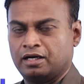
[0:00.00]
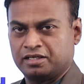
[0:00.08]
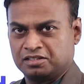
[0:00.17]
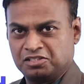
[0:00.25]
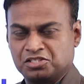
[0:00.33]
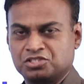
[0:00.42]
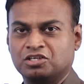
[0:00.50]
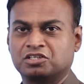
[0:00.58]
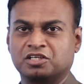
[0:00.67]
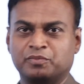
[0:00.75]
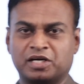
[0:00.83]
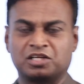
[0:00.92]
Hi, this is
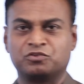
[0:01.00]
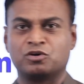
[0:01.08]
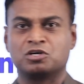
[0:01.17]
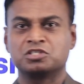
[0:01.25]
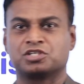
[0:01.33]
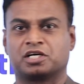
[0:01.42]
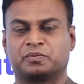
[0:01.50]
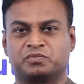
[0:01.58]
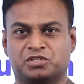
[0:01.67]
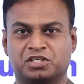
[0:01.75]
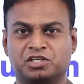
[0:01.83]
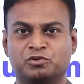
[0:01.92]
Dr. Bharadwaz. I
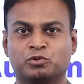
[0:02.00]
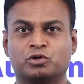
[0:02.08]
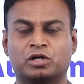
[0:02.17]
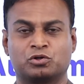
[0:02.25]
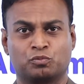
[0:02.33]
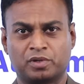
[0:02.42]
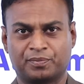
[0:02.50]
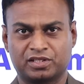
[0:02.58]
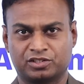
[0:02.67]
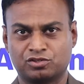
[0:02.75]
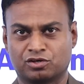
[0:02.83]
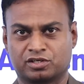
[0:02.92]
am CEO and
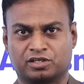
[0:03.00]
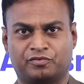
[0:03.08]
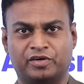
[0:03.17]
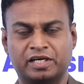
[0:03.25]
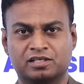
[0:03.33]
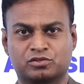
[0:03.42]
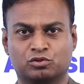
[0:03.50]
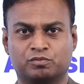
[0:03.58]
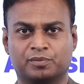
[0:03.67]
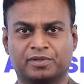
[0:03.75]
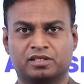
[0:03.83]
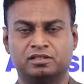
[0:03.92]
homeopathy doctor at Fidicus
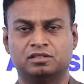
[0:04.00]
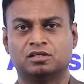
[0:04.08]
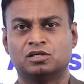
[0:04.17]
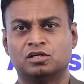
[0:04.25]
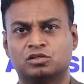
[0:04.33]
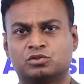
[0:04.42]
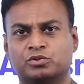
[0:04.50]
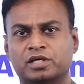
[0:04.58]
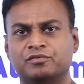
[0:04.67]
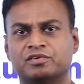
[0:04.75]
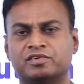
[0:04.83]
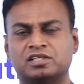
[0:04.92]
Homeopathy.
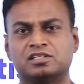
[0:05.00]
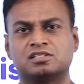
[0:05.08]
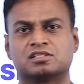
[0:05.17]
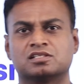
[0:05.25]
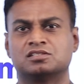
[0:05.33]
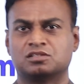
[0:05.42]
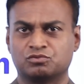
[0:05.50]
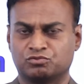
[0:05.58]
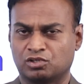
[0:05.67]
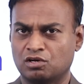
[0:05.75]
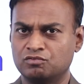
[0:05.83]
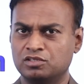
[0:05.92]
Today we will discuss
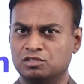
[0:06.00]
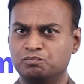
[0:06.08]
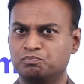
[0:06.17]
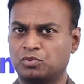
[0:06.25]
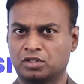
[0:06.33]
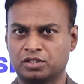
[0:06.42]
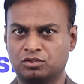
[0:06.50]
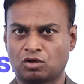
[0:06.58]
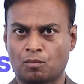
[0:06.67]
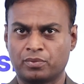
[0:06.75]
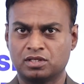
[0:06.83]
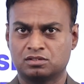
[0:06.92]
on one of the important
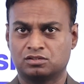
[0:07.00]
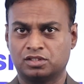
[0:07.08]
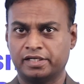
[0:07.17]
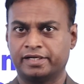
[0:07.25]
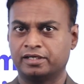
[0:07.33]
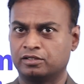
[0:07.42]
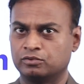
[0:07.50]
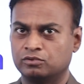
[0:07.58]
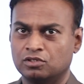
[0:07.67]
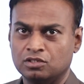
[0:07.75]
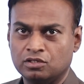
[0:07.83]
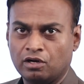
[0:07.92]
topics related
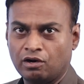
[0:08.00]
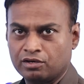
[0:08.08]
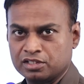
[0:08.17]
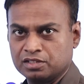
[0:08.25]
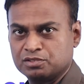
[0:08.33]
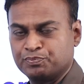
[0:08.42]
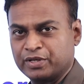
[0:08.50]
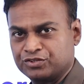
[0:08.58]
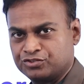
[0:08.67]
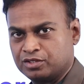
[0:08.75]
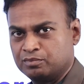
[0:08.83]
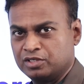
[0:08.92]
to autism
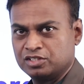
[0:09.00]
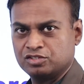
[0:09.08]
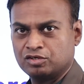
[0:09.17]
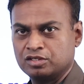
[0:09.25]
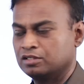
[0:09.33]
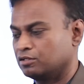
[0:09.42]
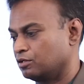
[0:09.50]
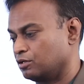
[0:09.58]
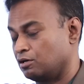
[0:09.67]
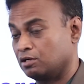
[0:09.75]
spectrum disorder or